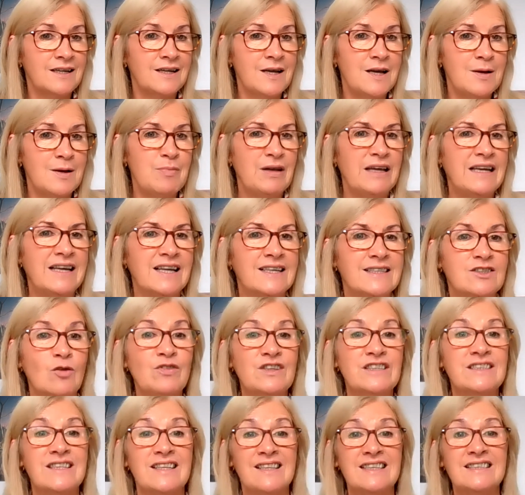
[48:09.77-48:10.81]
Because
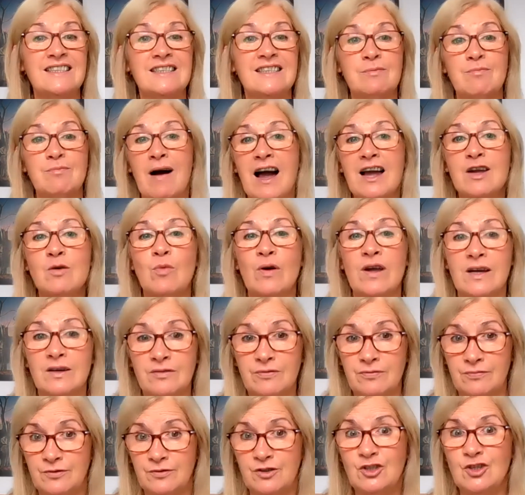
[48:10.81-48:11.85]
obviously this is my way of
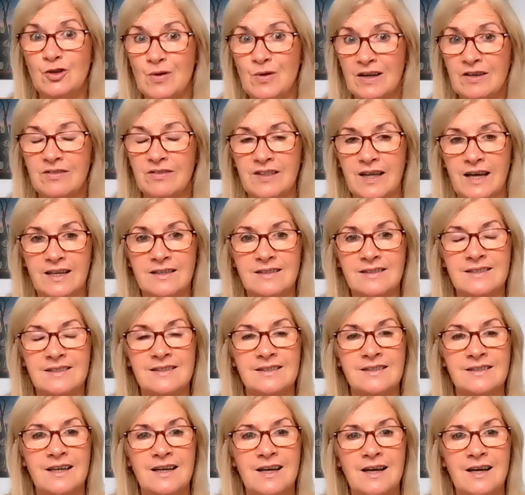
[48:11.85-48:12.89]
doing
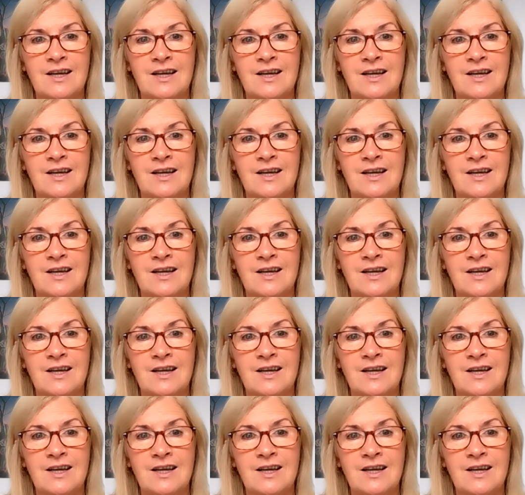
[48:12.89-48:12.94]
things.